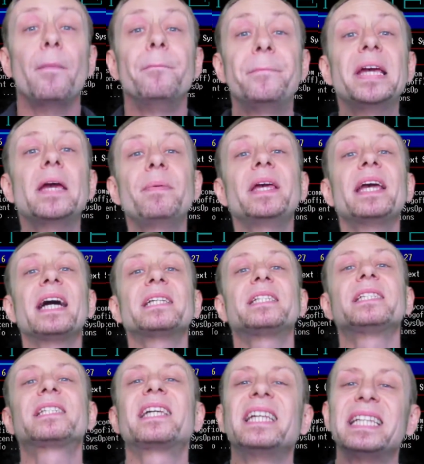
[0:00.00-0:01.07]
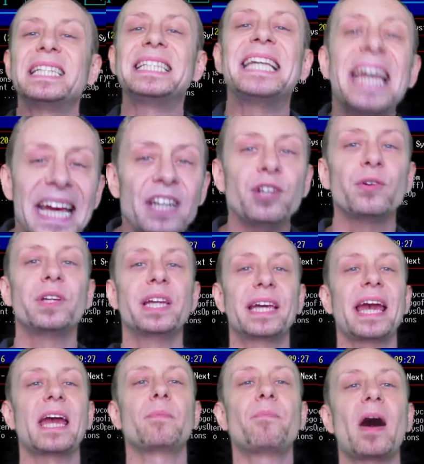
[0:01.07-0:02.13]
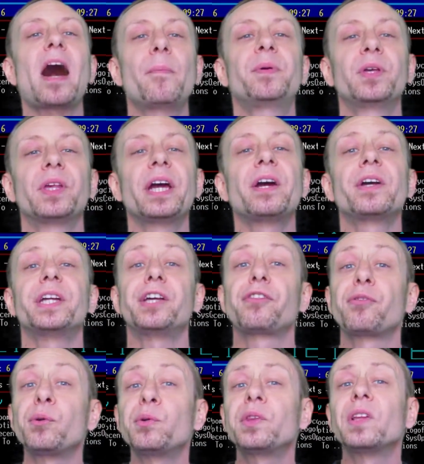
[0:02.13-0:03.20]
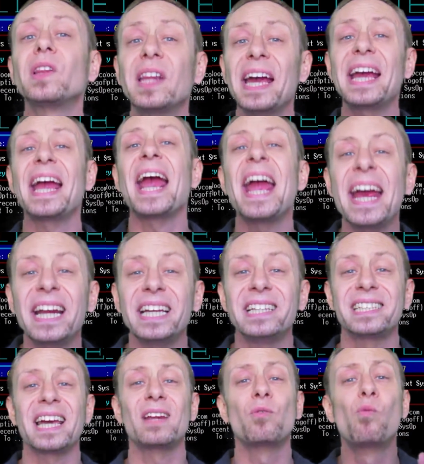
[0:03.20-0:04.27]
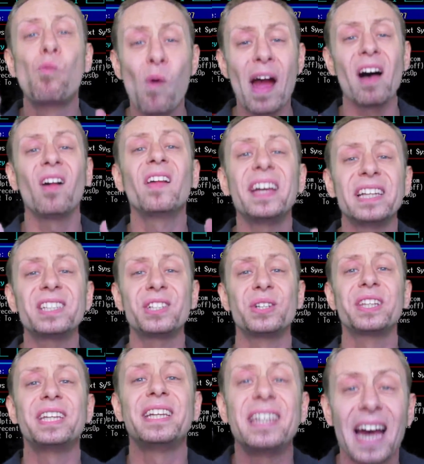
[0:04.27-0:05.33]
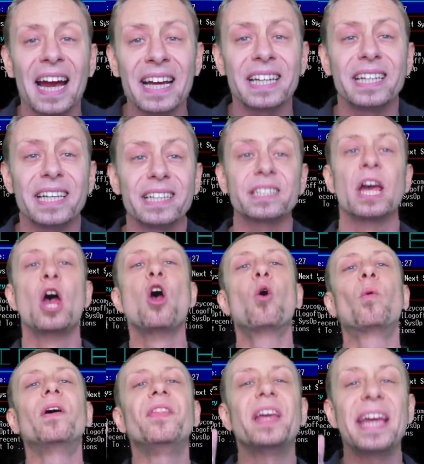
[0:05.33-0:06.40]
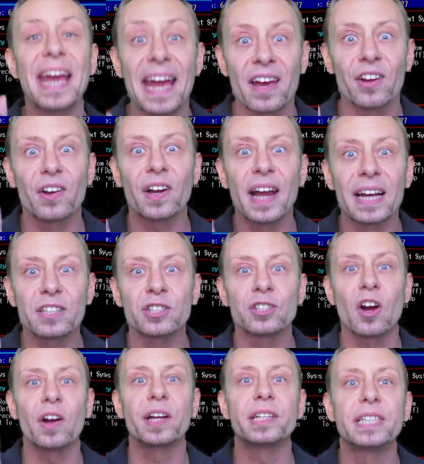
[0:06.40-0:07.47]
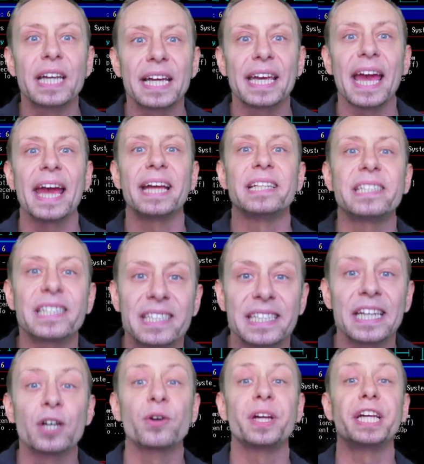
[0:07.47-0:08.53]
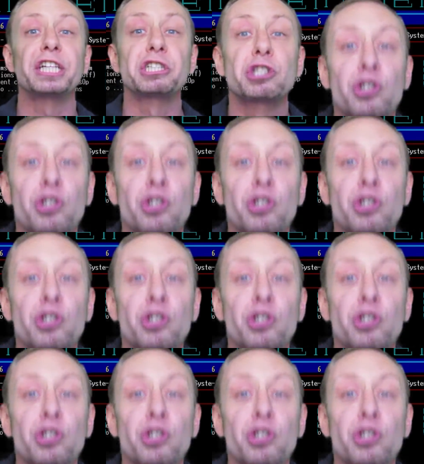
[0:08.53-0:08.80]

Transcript: BBSs continued to gain popularity through the late 80s and well into the 90s when the internet started to gain serious